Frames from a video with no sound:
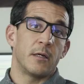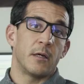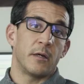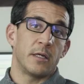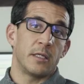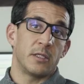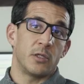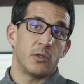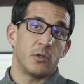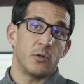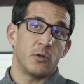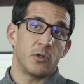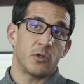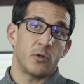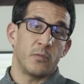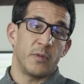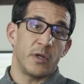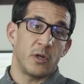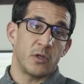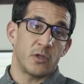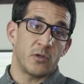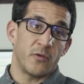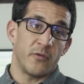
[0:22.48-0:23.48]
Uh, it used to
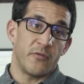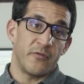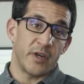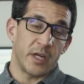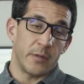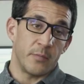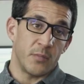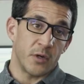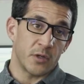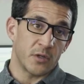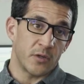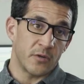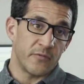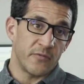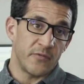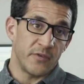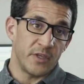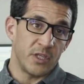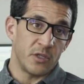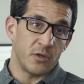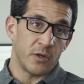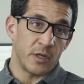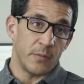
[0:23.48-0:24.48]
be also a very important
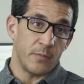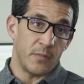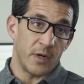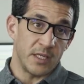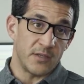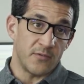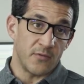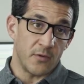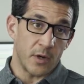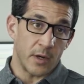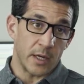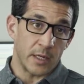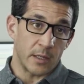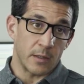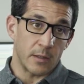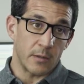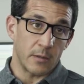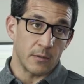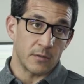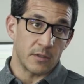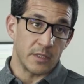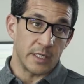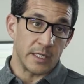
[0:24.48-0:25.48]
fishery place for
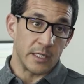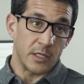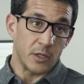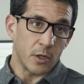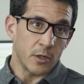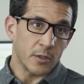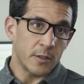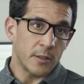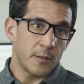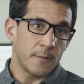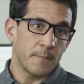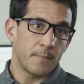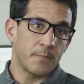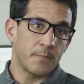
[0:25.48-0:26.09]
Atlantic cod,